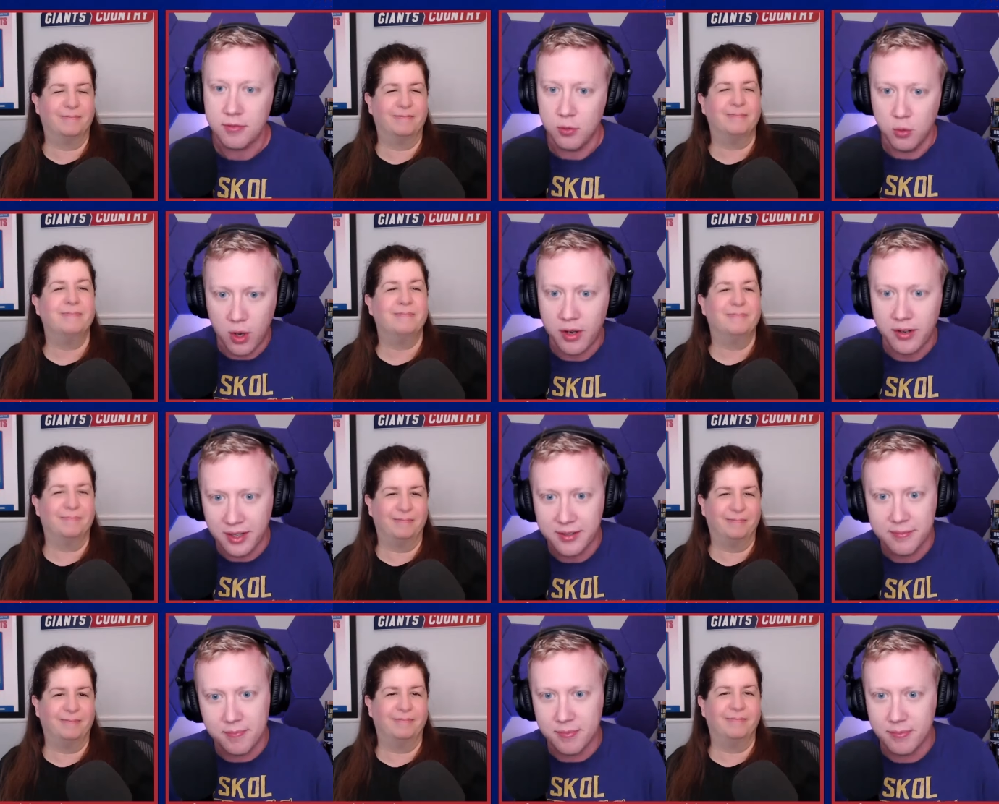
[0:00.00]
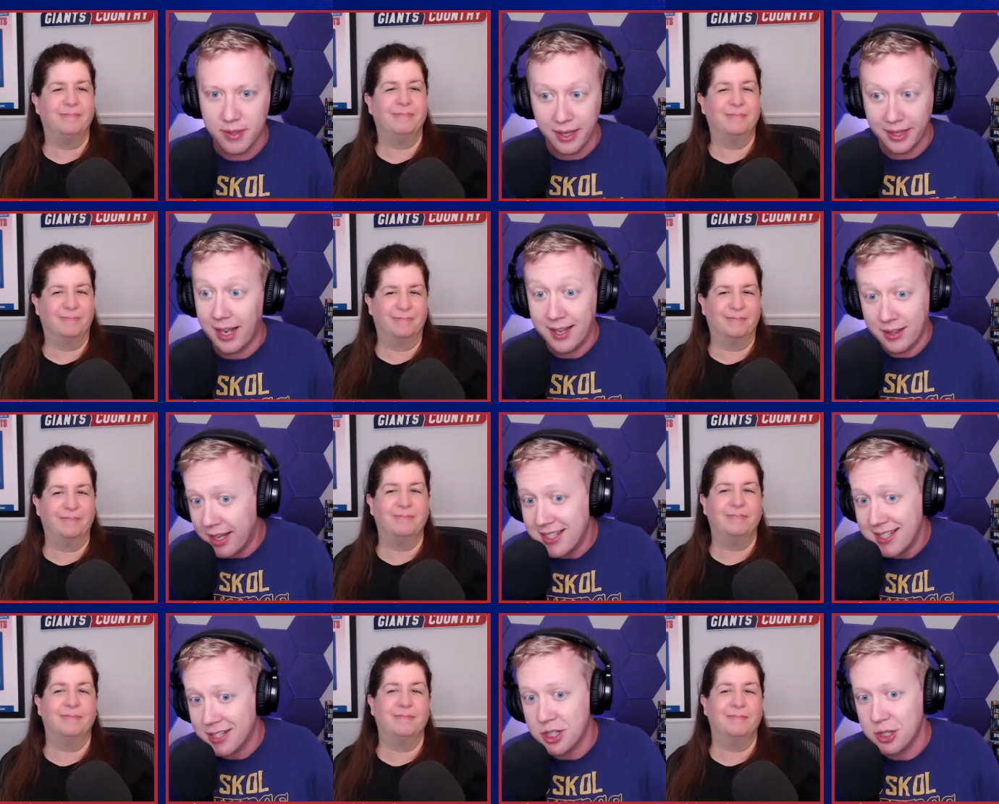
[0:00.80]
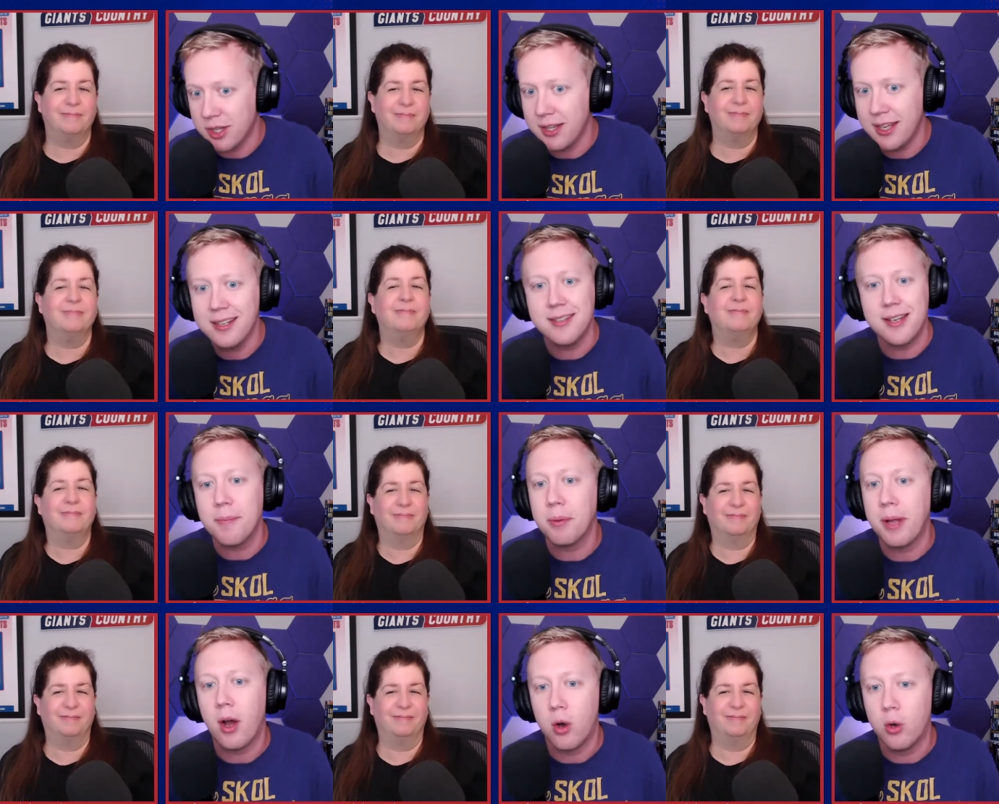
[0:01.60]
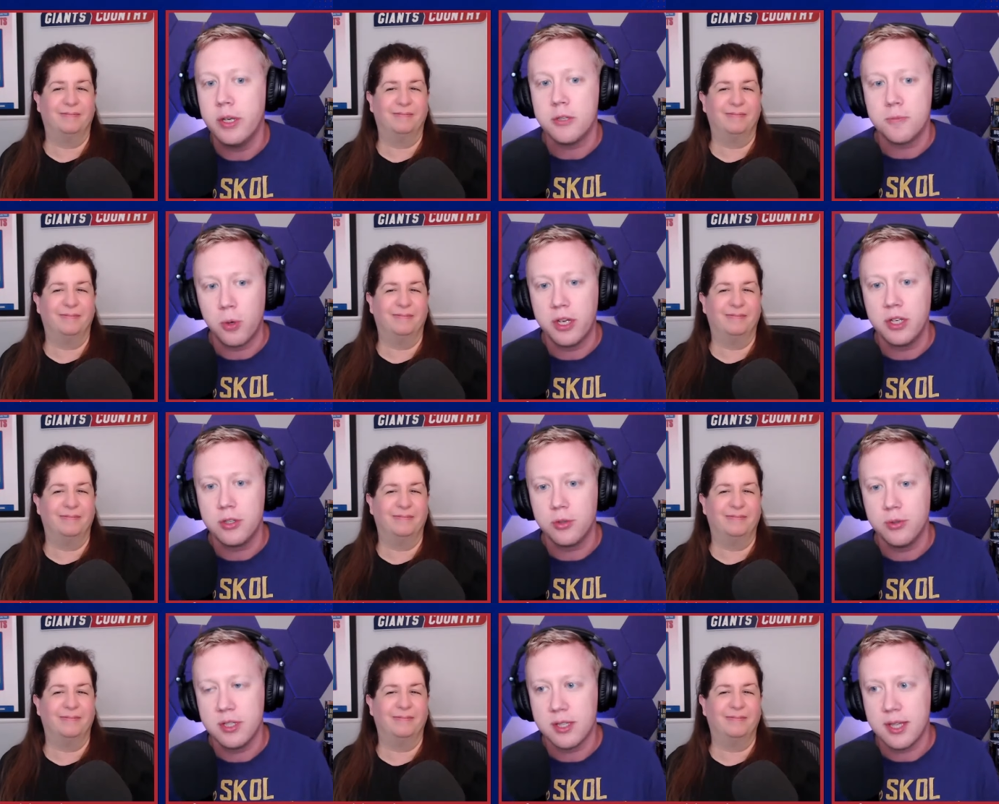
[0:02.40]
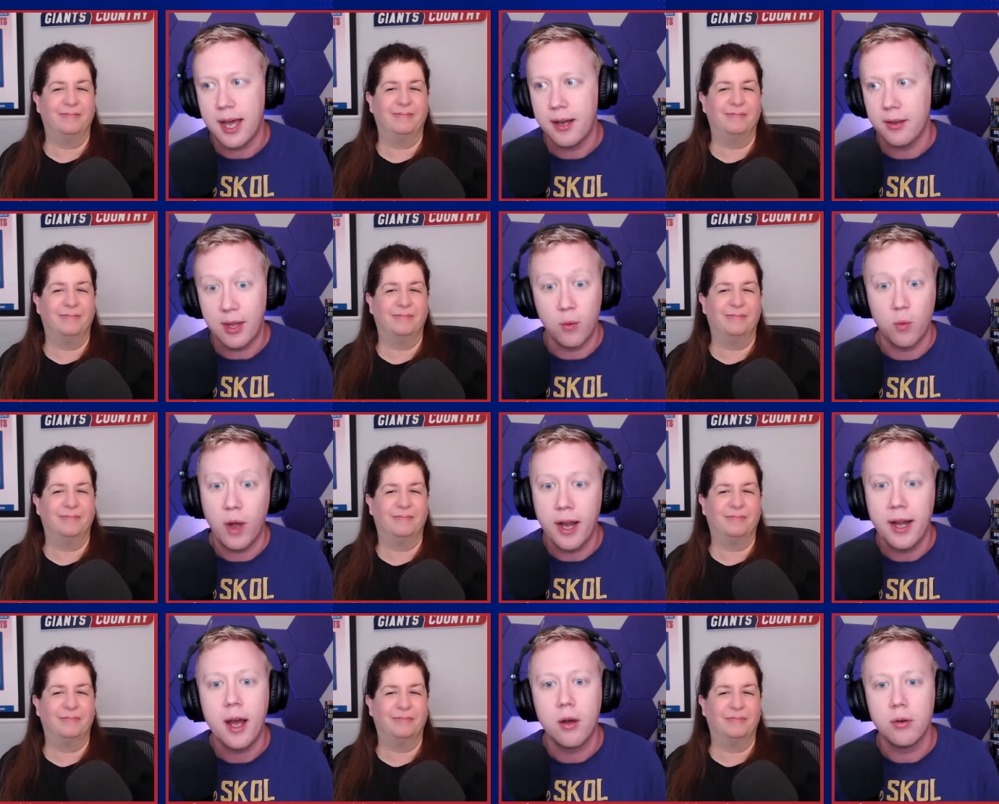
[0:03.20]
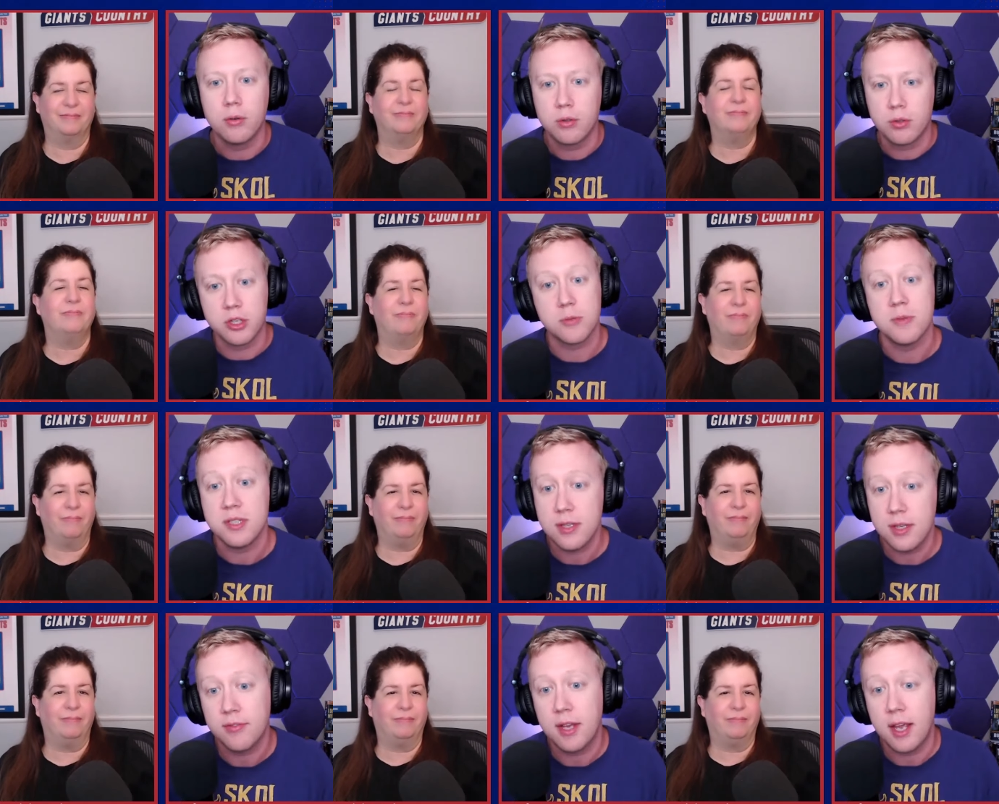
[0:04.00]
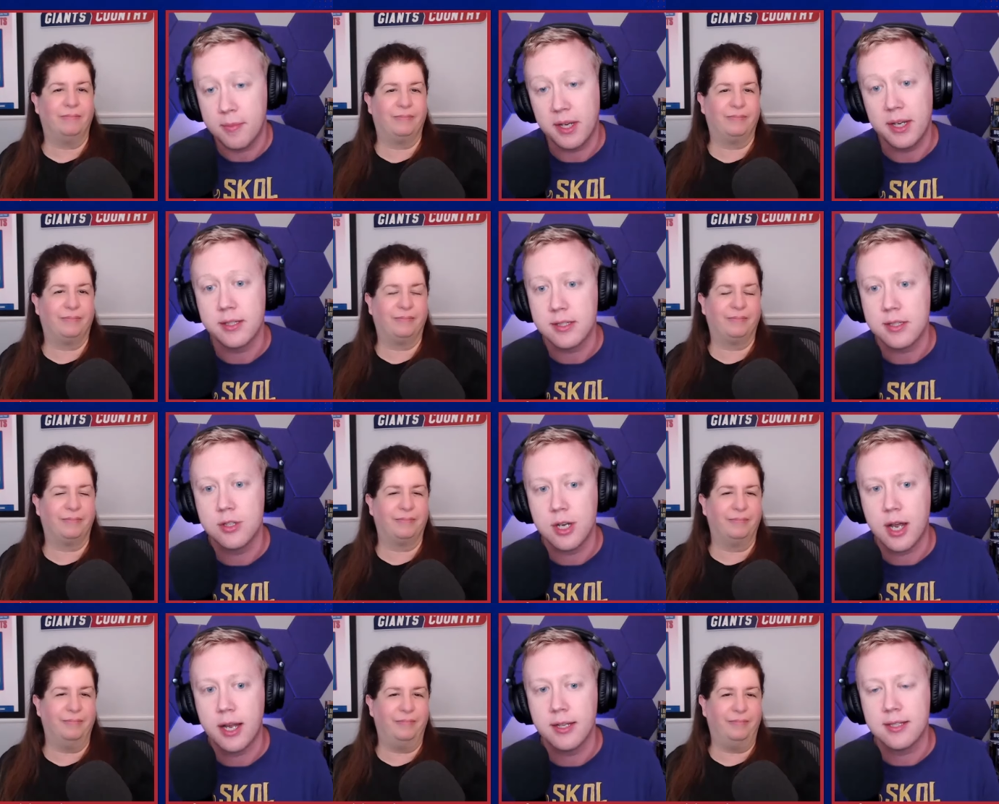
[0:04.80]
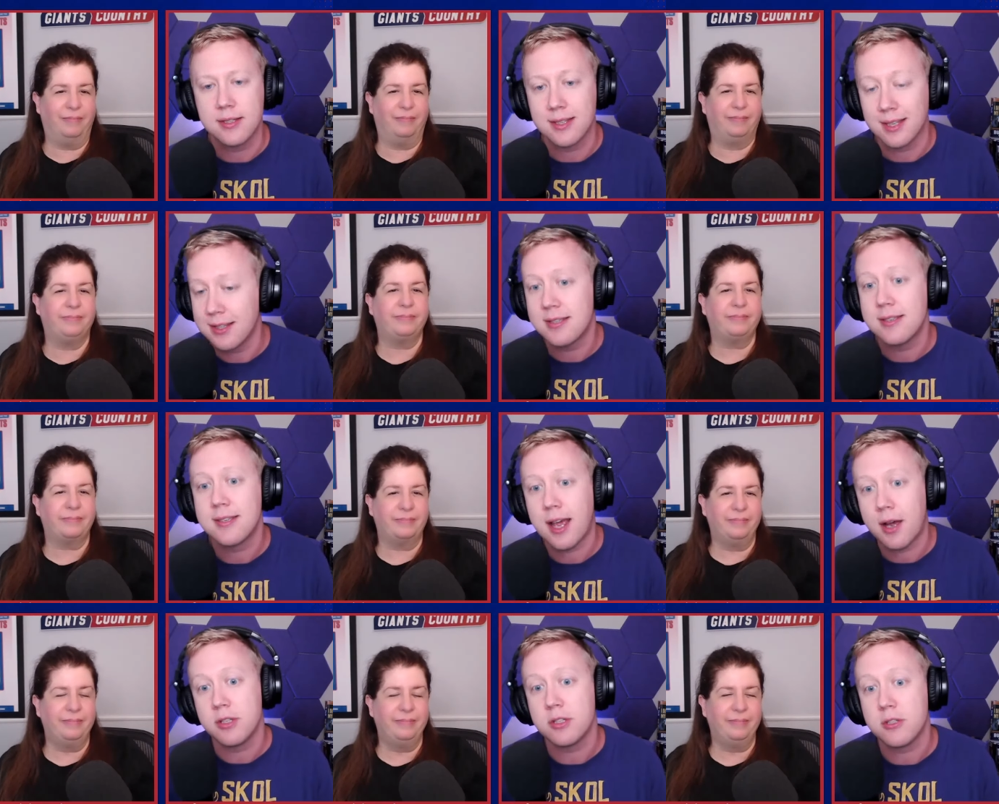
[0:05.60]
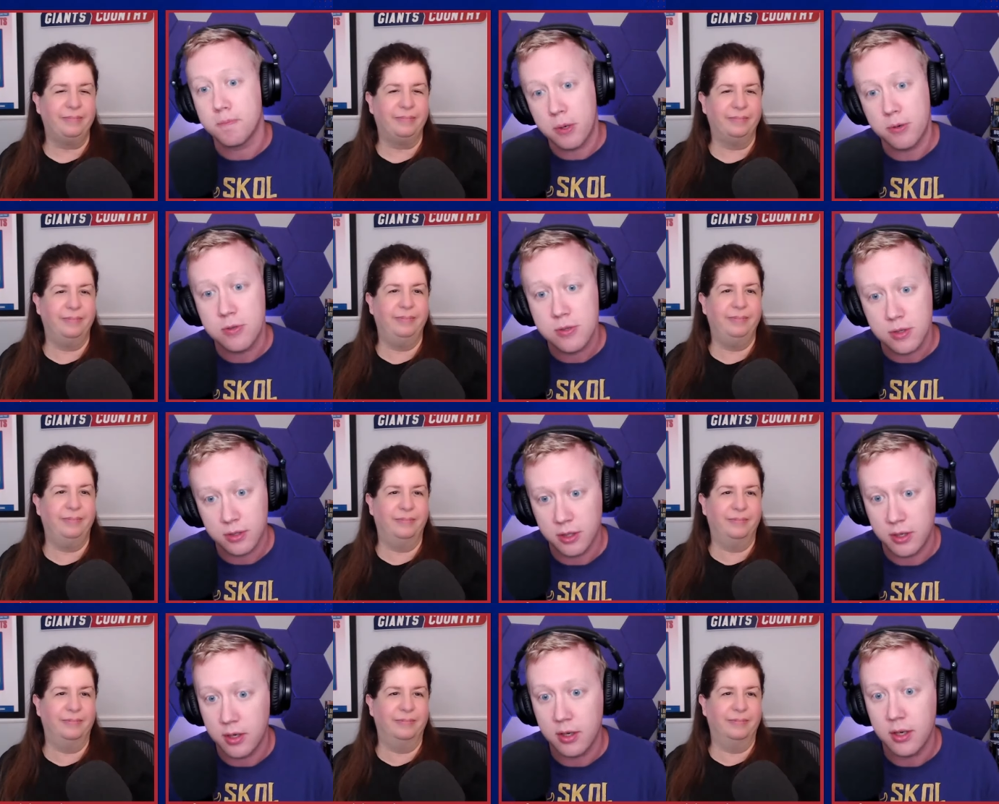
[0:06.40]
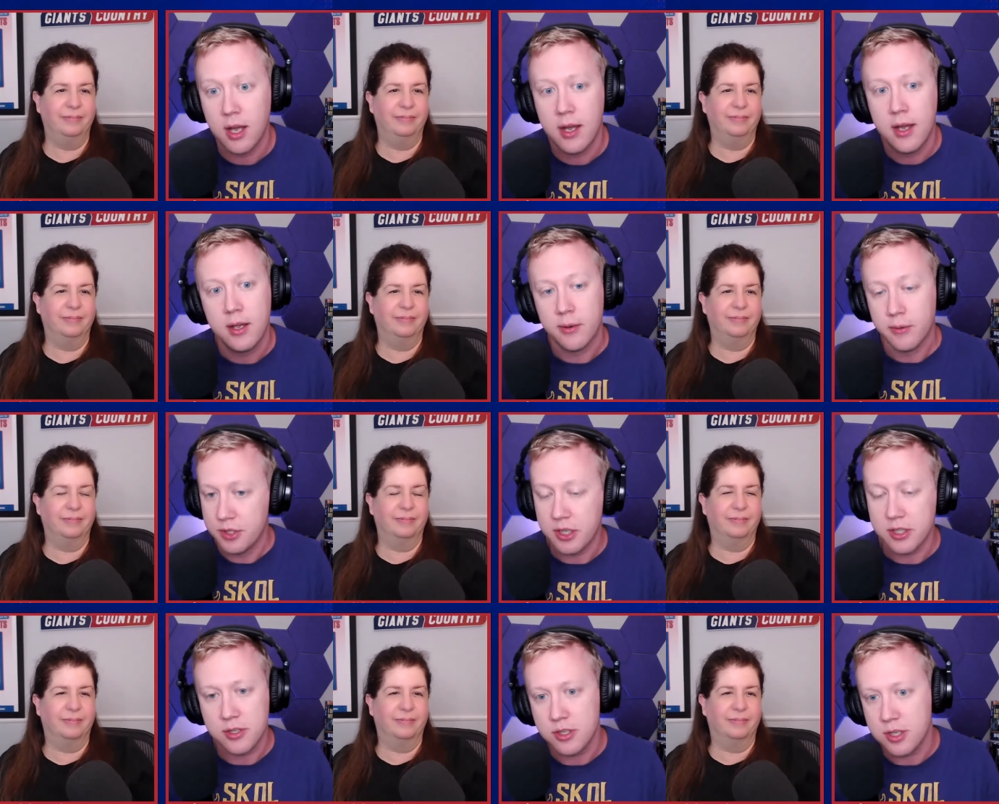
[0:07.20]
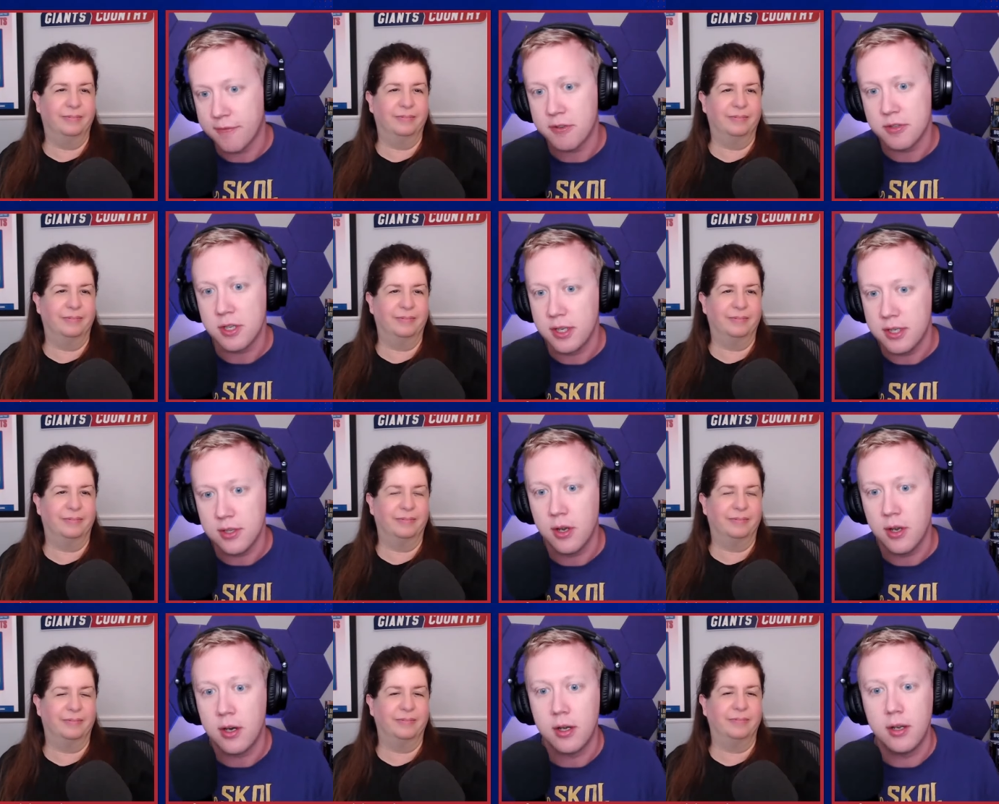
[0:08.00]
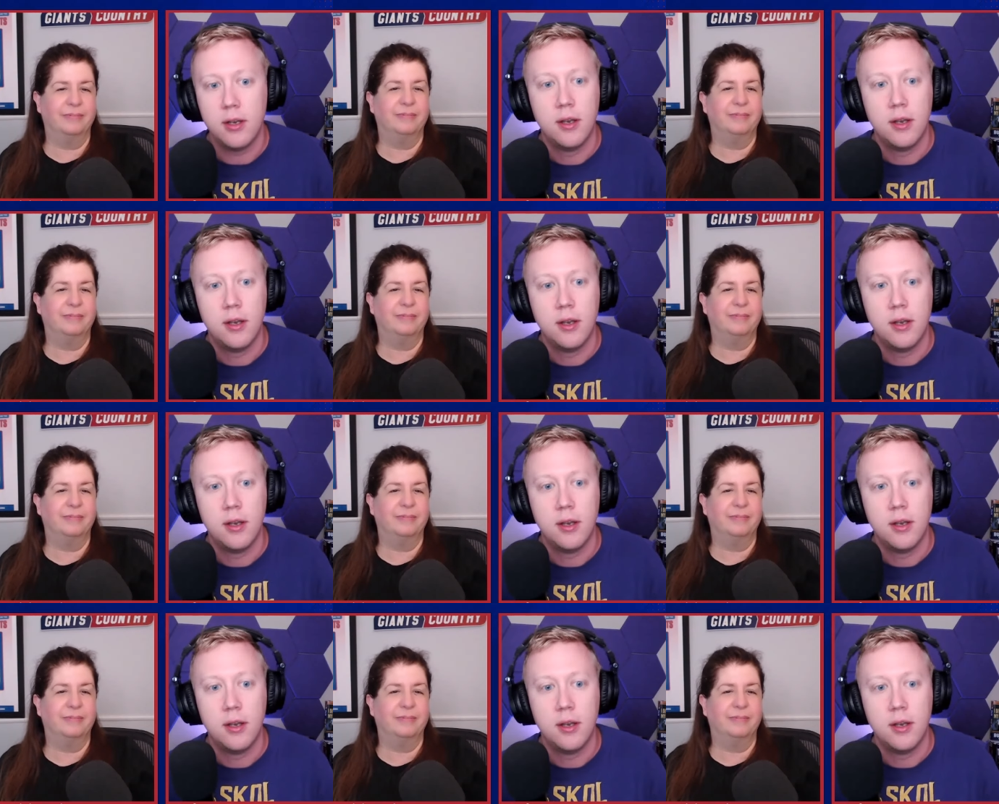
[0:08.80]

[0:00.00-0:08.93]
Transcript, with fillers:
Speaker 1: you want, that's actually the example I always point to, is that whiteout Christmas Eve game against the Giants. It's like, this is how it's supposed to look when Justin Jefferson isn't on.